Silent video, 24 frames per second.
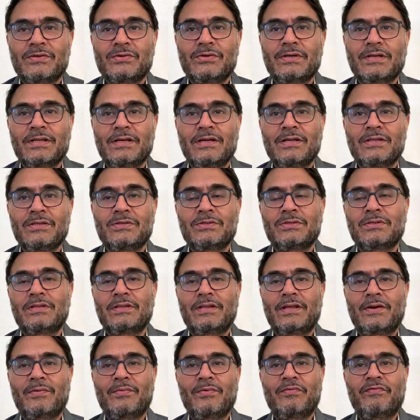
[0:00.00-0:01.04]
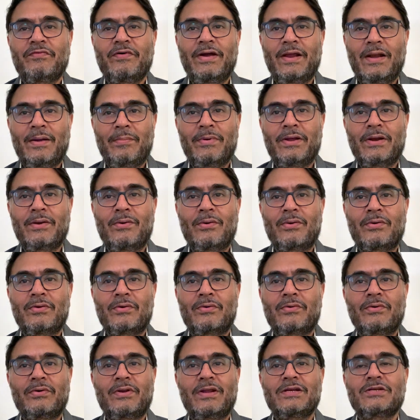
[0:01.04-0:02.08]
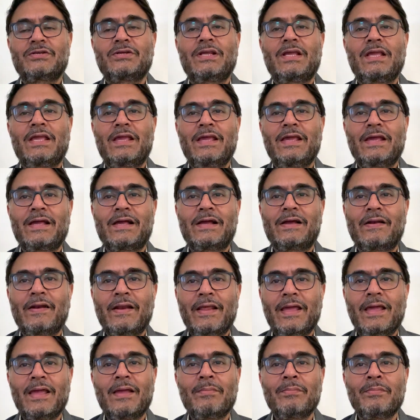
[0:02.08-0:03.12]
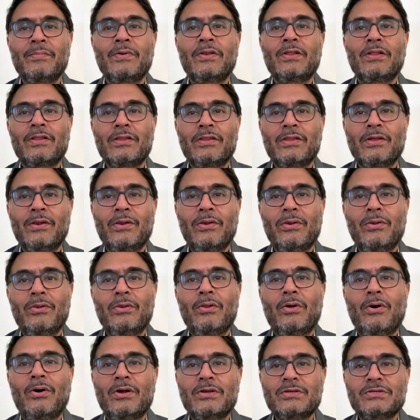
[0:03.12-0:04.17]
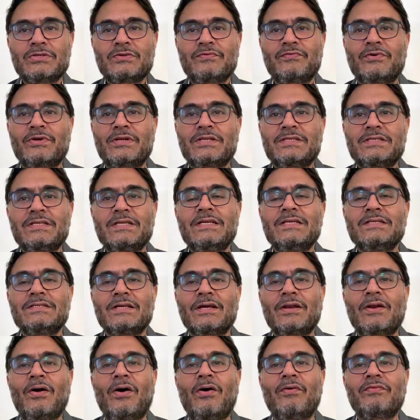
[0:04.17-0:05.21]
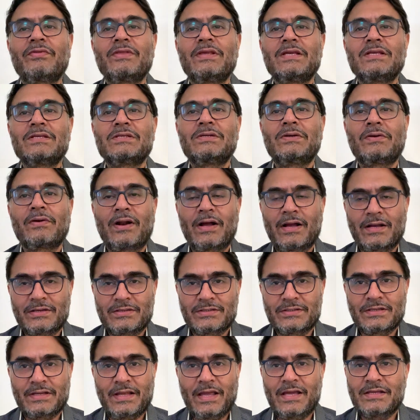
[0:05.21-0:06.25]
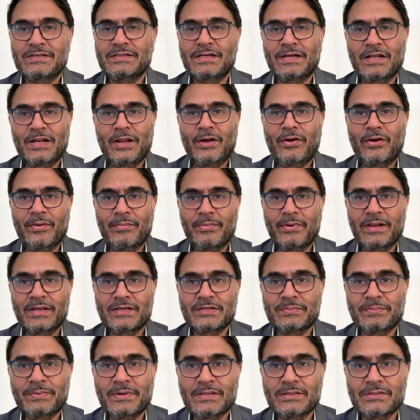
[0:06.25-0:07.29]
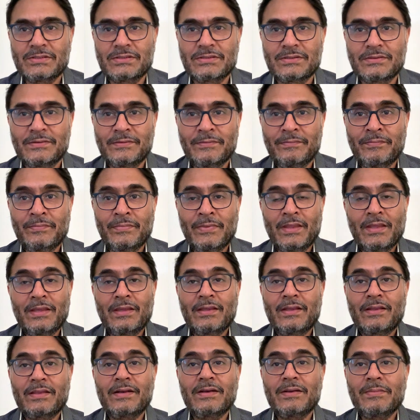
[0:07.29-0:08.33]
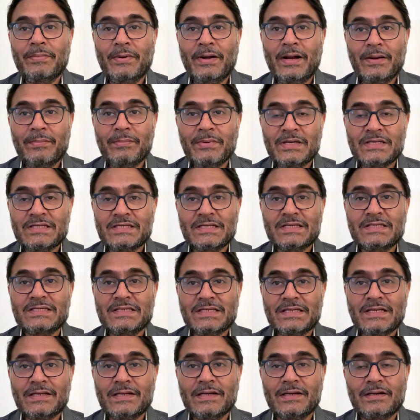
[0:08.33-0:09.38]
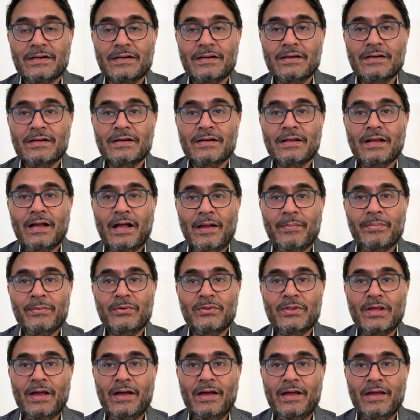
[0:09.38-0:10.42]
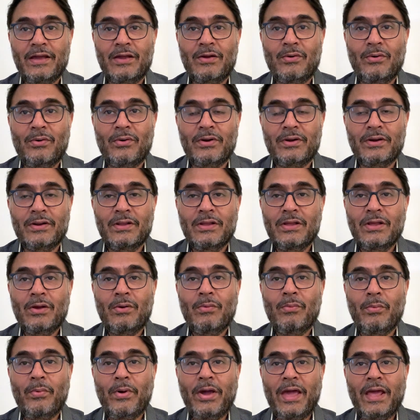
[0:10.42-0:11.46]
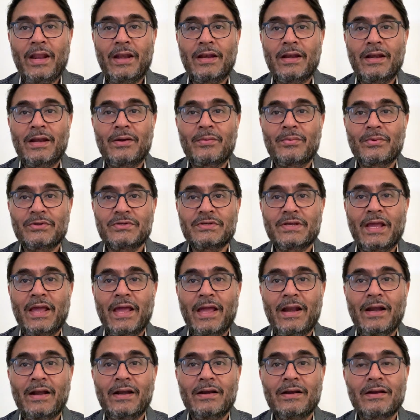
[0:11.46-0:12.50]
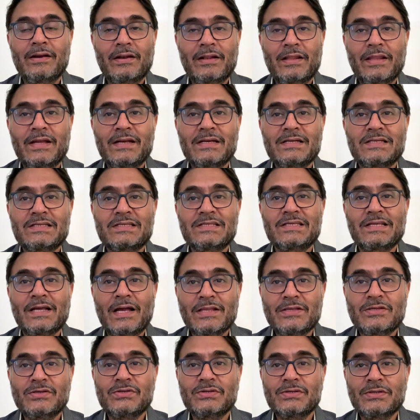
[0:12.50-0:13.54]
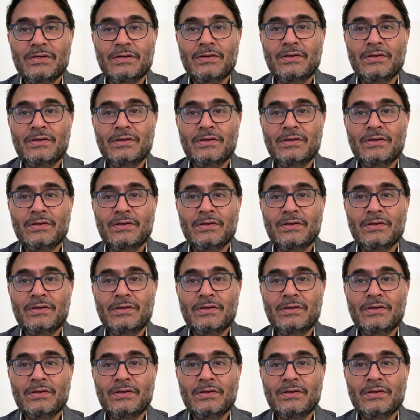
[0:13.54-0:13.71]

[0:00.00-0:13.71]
returns that were filed by Dr. Qureshi, he claimed the loss for seizure of these drugs as an allowable expense. The department succeeded up to the High Court, wherein it was held that such